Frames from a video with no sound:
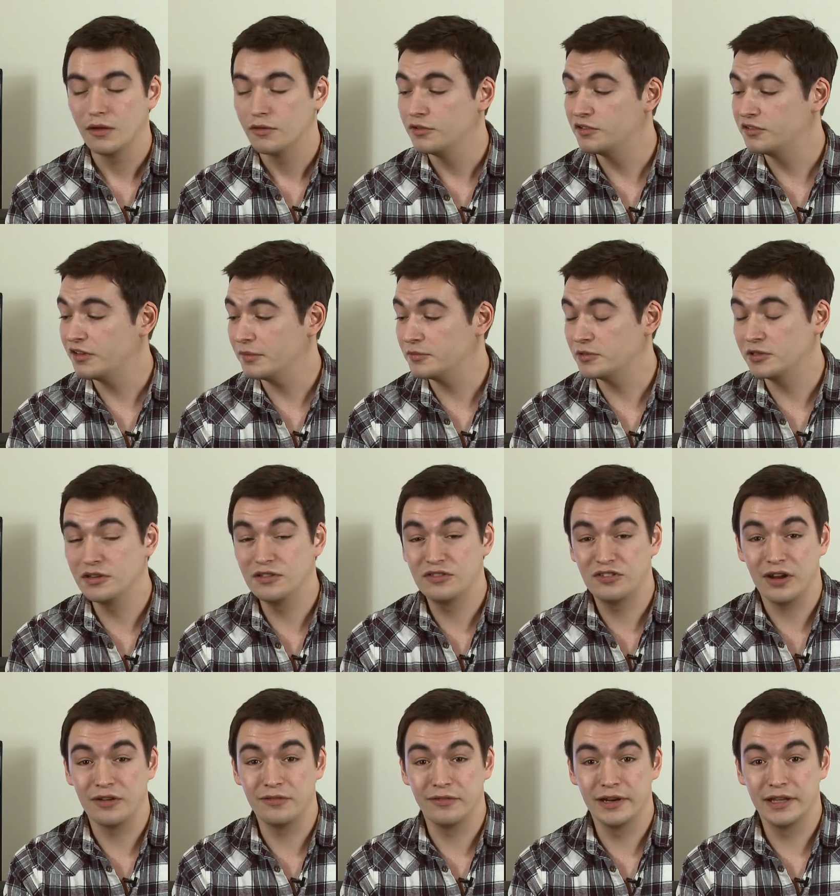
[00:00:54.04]
Reception is
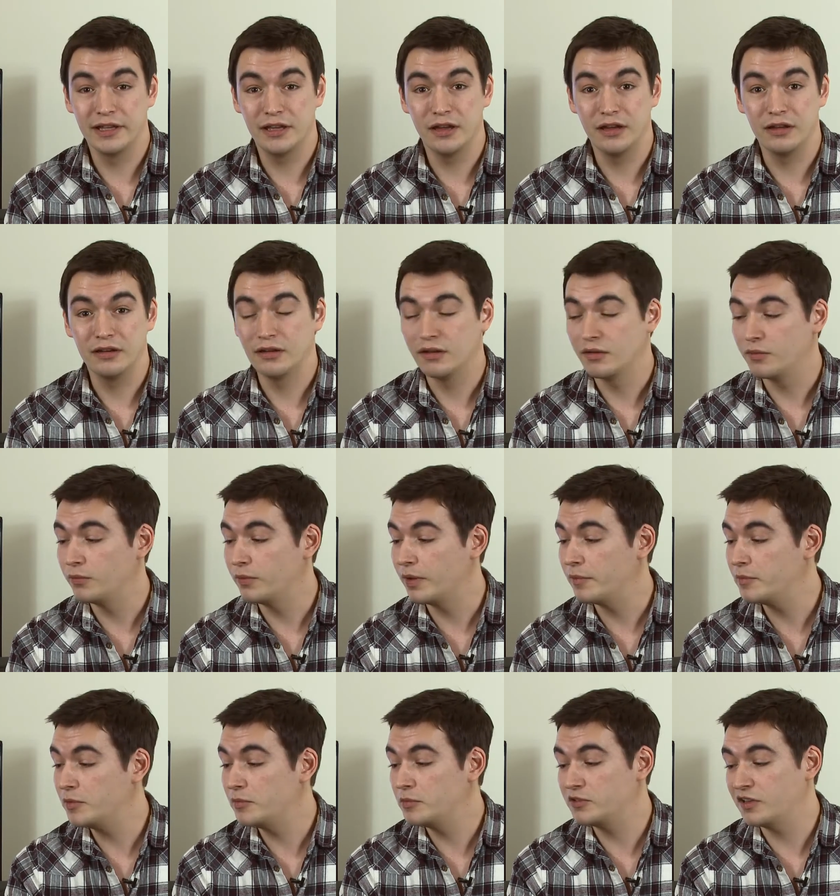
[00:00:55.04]
generally good.
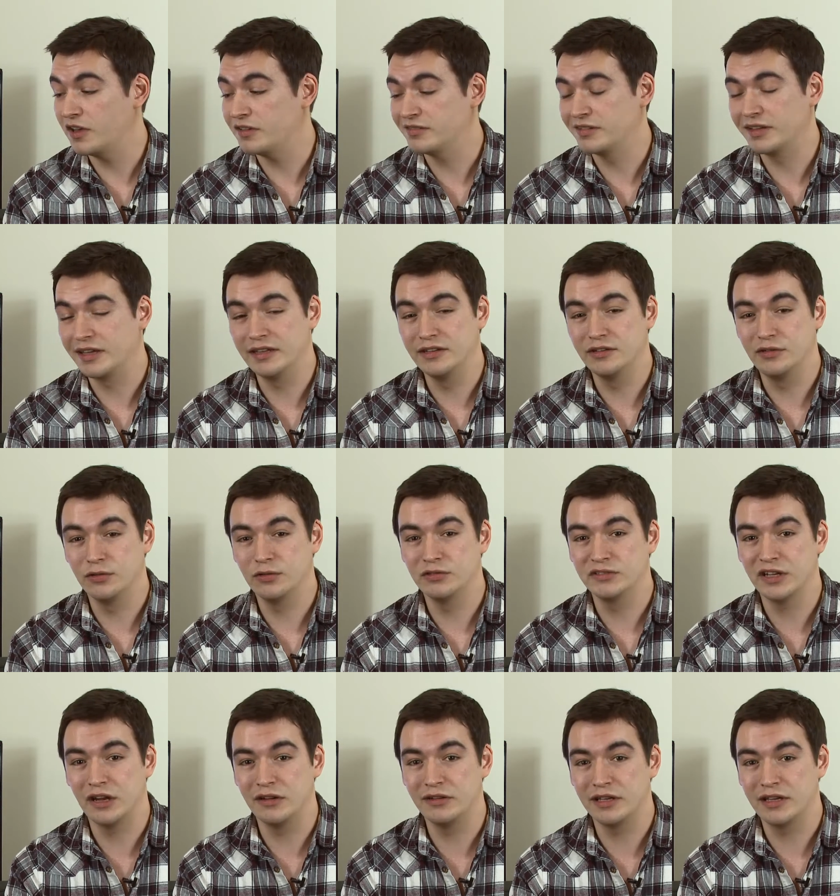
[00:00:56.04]
When we were testing it indoors,
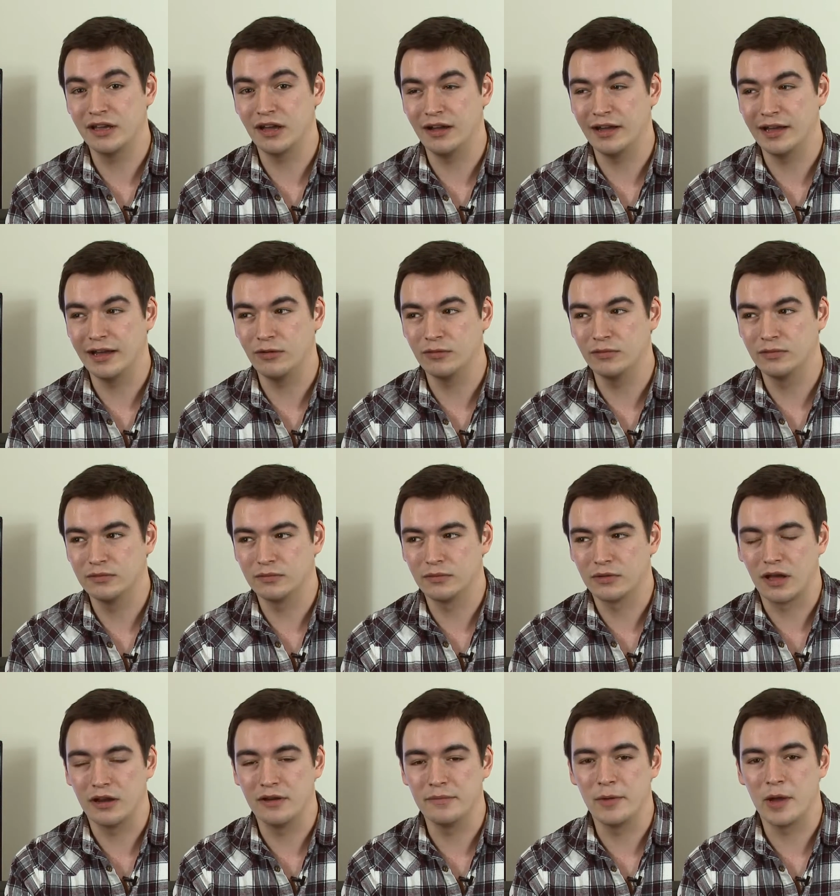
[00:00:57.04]
it only cut out
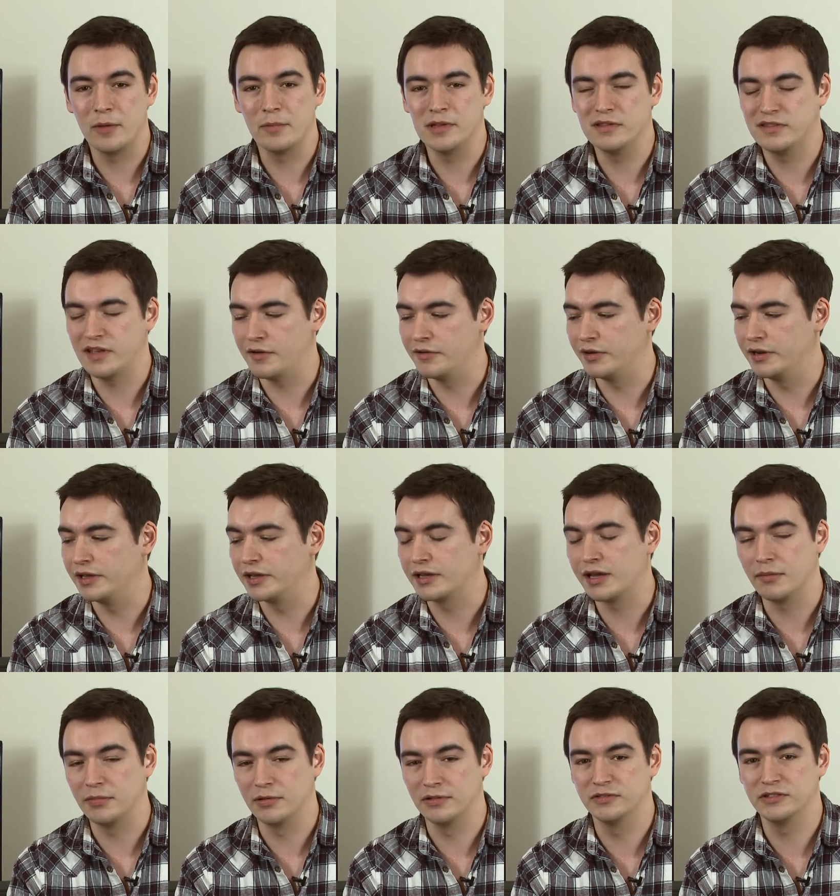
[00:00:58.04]
kind of momentarily a
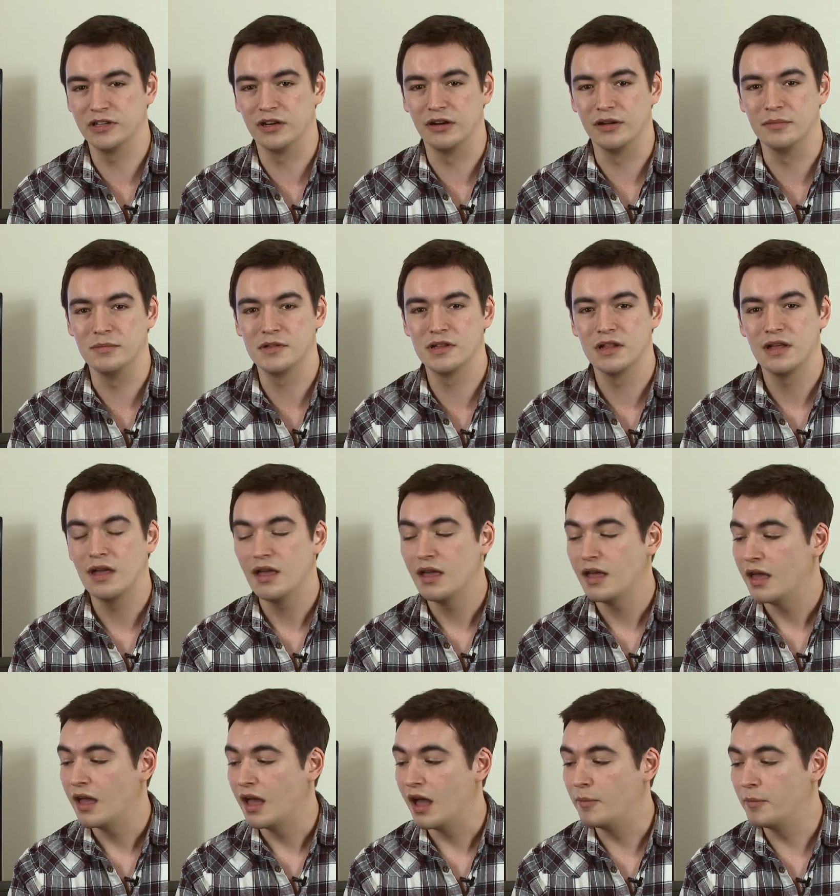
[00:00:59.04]
couple of times,
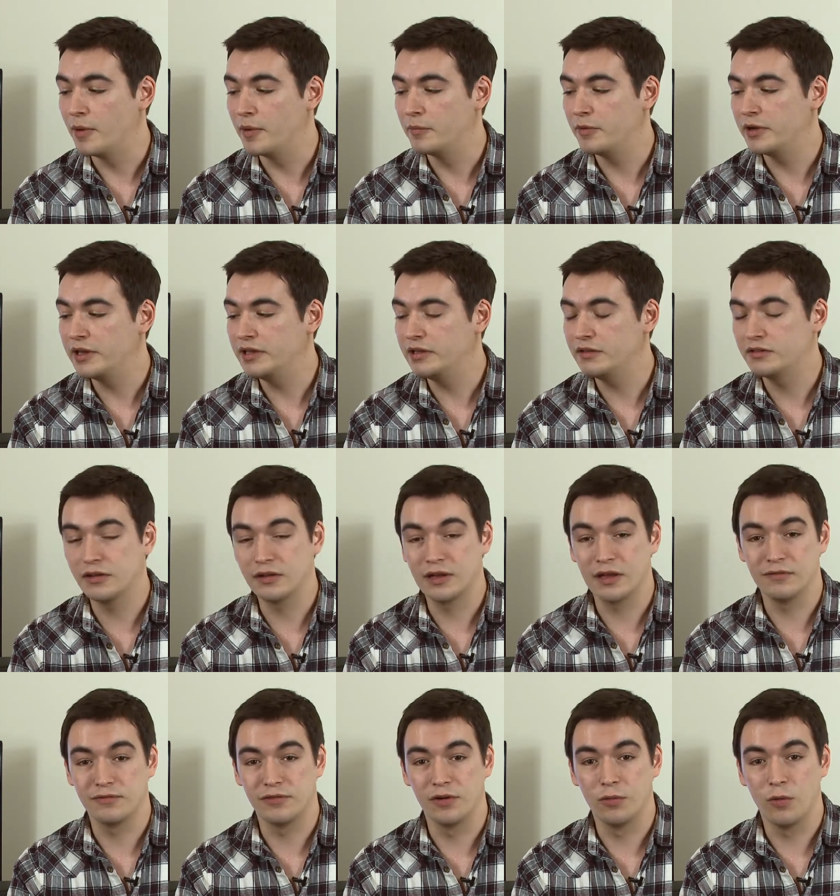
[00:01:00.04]
and when we took
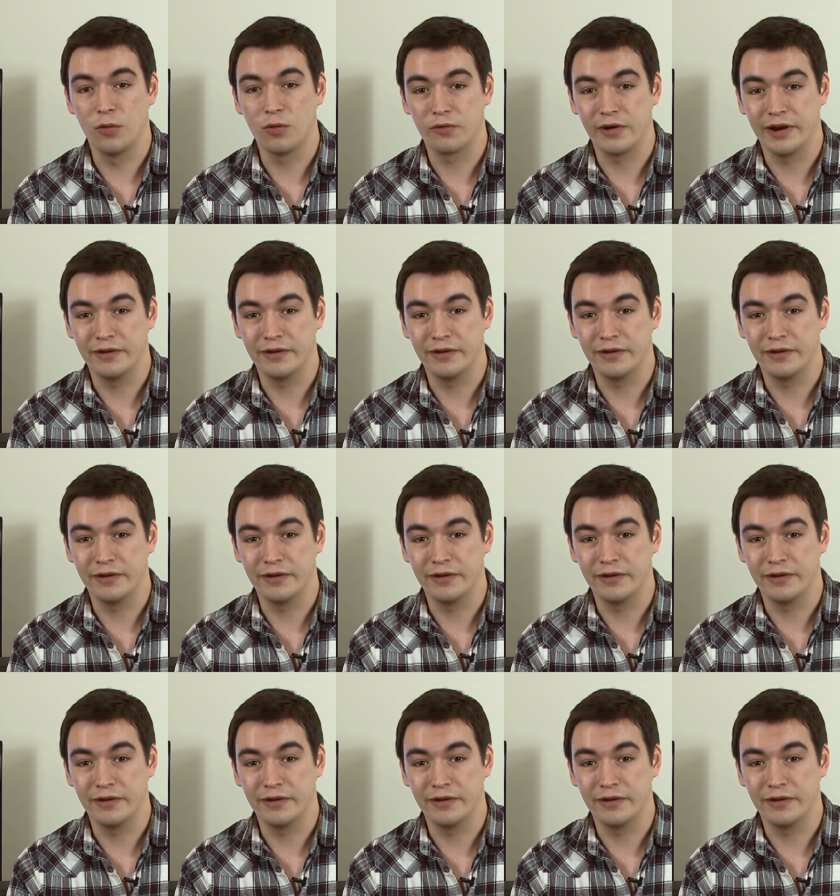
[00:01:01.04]
it for a walk